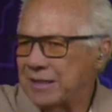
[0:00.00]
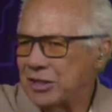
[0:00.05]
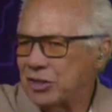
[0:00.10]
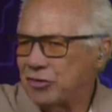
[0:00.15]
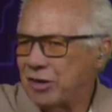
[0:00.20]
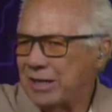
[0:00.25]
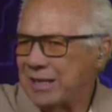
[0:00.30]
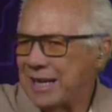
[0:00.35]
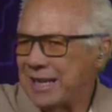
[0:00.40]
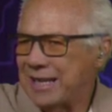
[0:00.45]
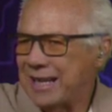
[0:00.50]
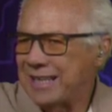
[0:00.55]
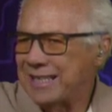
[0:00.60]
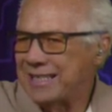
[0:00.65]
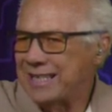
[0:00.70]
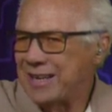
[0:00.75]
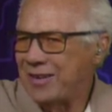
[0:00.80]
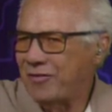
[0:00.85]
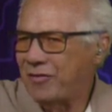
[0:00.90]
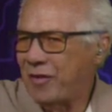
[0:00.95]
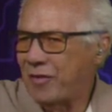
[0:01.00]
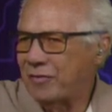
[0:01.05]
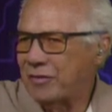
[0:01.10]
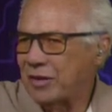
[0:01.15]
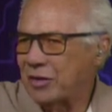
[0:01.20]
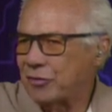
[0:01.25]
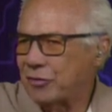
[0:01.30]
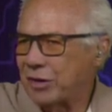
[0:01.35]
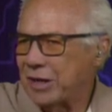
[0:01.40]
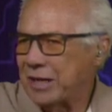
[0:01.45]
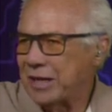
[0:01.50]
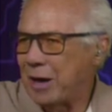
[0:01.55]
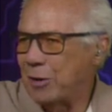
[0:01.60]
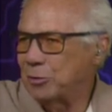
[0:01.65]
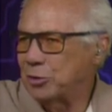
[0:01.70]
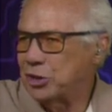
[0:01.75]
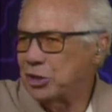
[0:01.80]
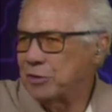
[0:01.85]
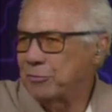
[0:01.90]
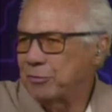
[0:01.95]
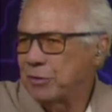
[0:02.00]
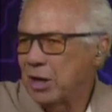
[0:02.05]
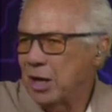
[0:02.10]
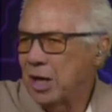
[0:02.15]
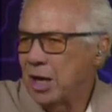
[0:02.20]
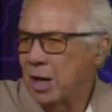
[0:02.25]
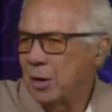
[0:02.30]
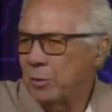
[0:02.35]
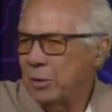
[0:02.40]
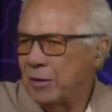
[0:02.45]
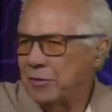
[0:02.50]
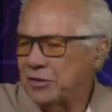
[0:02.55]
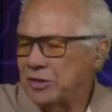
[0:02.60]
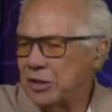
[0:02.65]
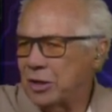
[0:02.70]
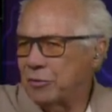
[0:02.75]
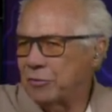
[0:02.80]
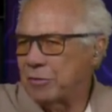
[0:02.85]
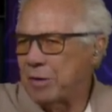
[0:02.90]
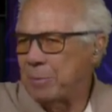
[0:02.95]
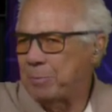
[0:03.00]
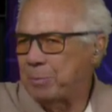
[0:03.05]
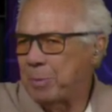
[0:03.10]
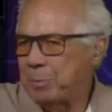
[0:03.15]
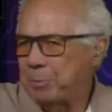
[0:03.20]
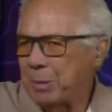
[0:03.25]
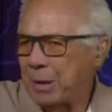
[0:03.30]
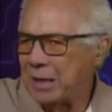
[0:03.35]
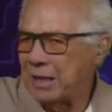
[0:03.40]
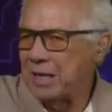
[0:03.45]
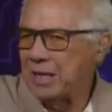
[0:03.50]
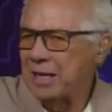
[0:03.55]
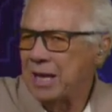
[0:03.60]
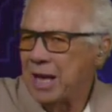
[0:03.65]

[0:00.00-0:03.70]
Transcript: trading at 19.53 an ounce. We have silver up a penny,